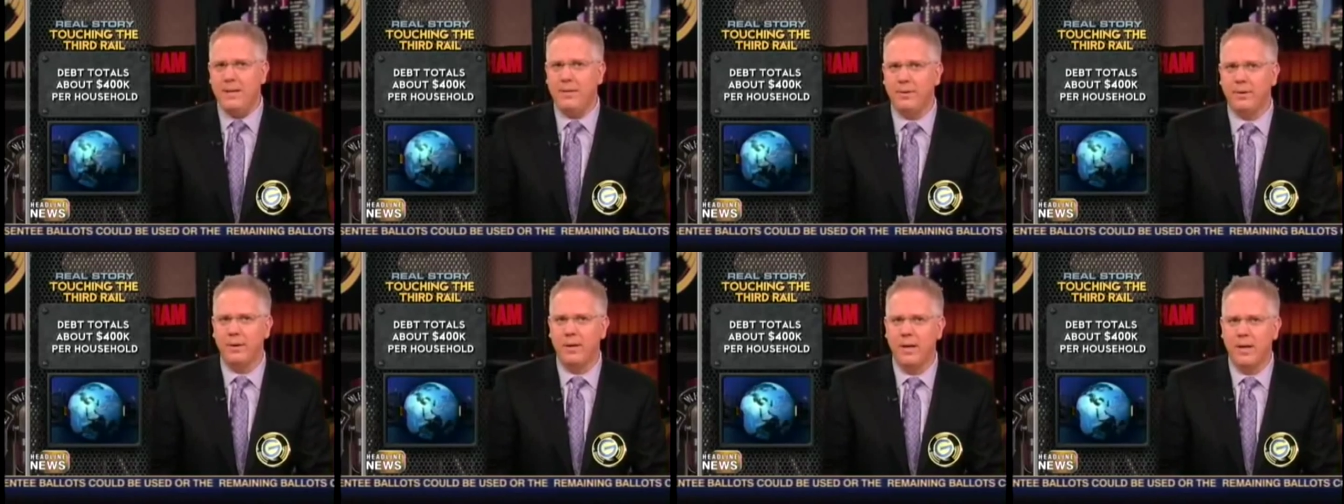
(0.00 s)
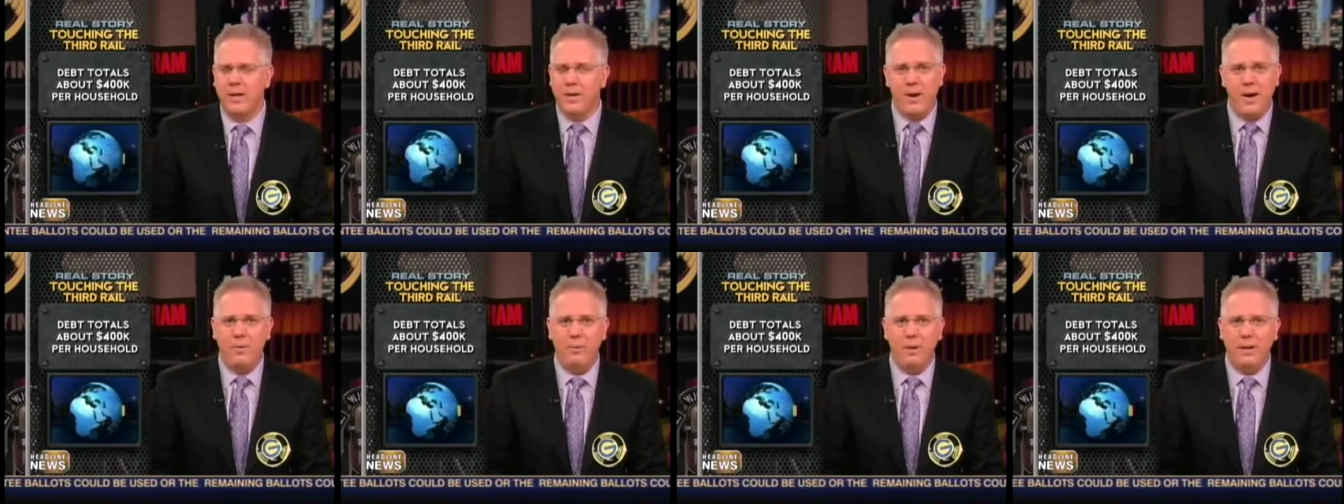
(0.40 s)
neither.
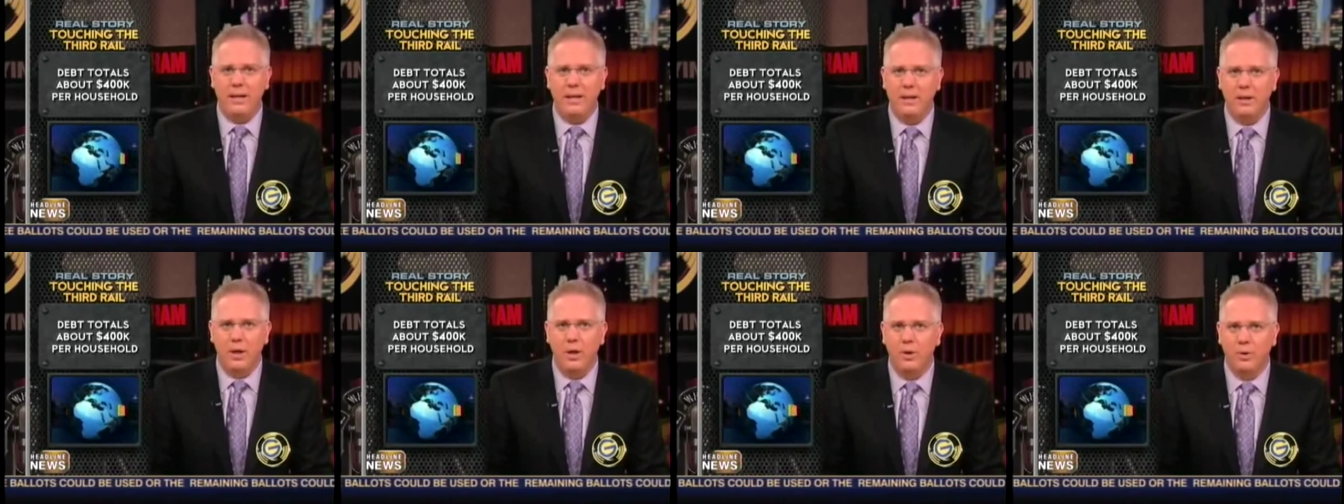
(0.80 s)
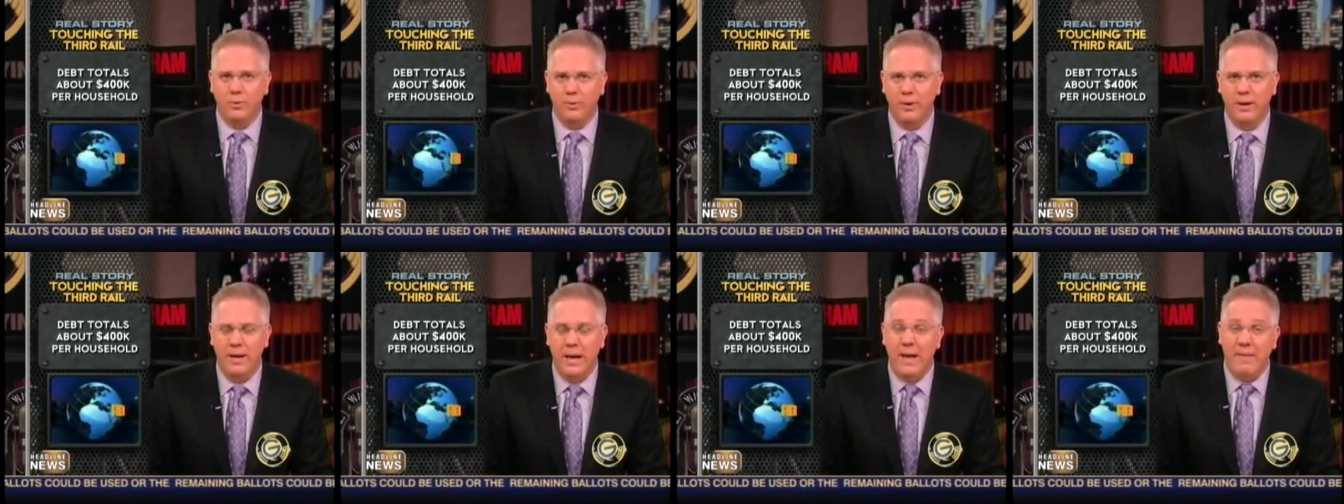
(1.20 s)
You're not really
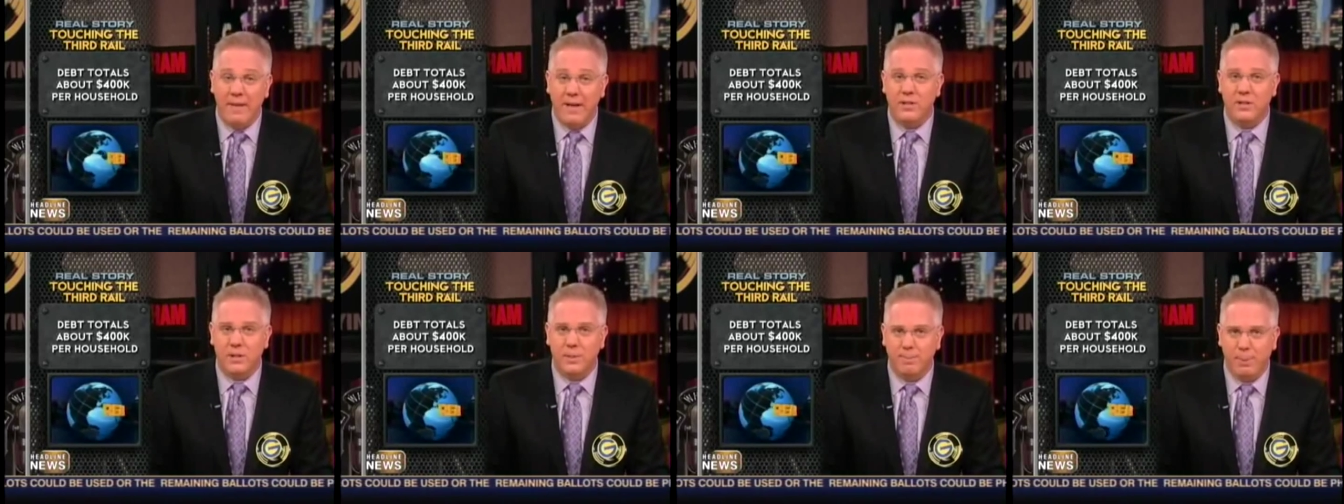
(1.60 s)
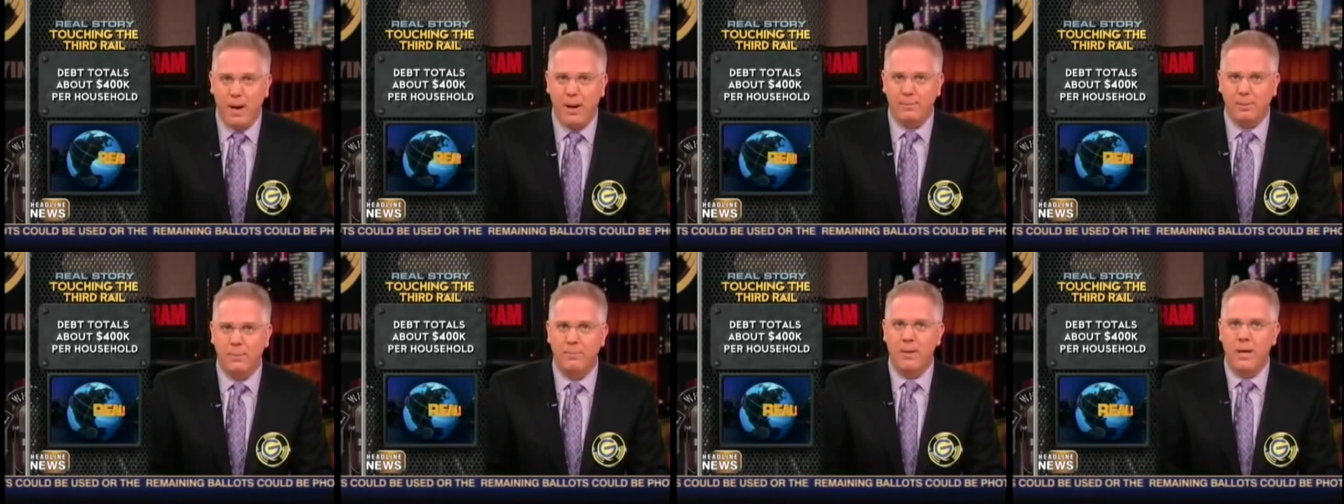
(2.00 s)
alone. And that's the
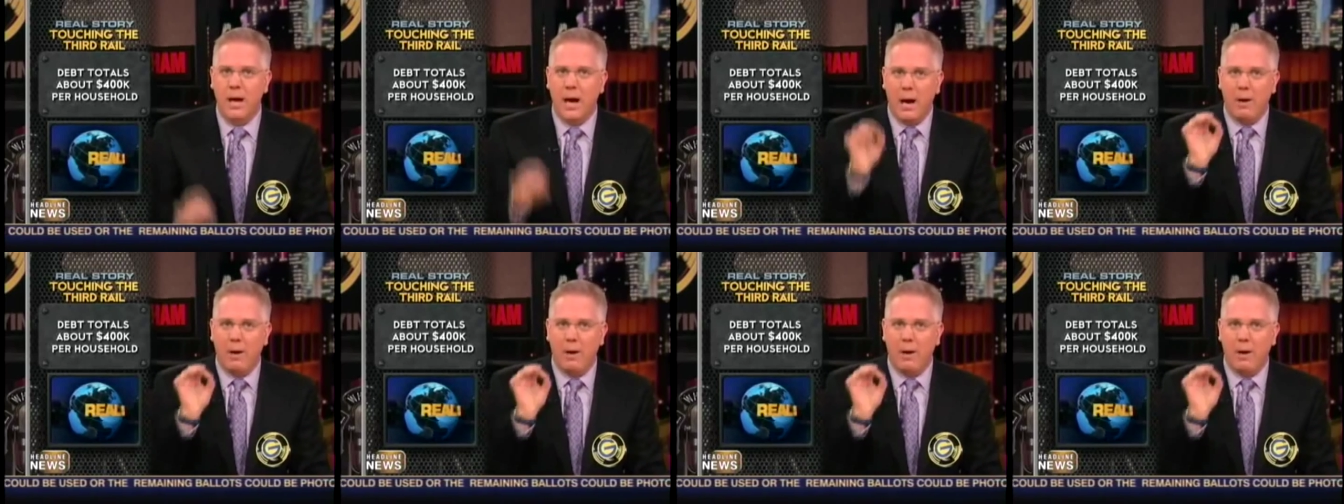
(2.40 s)
problem.